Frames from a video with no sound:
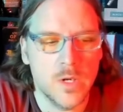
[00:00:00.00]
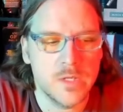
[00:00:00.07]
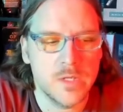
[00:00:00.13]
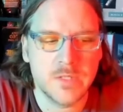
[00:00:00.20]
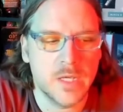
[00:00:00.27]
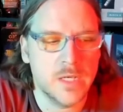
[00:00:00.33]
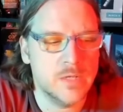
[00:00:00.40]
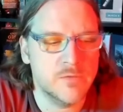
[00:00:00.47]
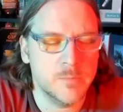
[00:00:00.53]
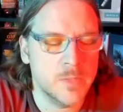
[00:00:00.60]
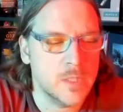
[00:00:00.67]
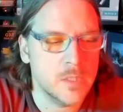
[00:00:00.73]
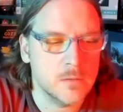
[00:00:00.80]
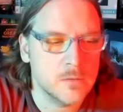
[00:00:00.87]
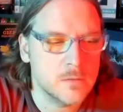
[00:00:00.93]
What does that even
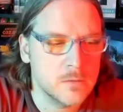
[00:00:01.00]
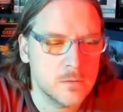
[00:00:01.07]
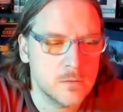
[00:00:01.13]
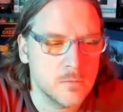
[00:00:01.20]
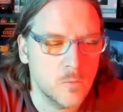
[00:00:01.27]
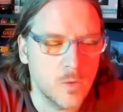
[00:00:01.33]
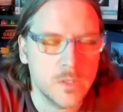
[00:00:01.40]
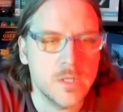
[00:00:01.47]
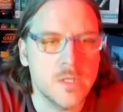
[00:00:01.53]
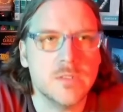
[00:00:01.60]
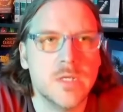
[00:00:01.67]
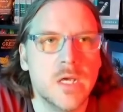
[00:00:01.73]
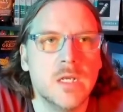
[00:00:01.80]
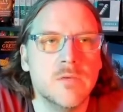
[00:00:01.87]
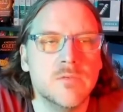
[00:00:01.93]
mean? What does
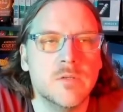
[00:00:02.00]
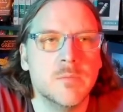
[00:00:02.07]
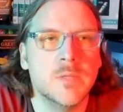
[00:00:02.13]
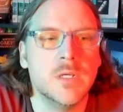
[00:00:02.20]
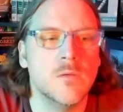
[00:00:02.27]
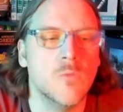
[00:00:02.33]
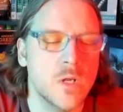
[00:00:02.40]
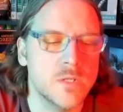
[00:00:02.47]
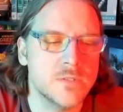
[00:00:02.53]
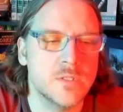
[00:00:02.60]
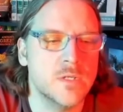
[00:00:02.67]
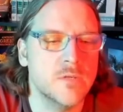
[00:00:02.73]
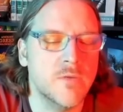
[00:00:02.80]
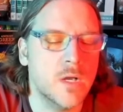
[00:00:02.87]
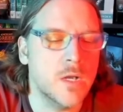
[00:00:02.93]
that even mean? What's
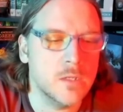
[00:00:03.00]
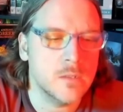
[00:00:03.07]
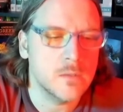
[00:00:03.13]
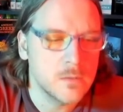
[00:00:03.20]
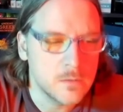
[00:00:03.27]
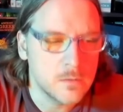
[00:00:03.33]
the divine?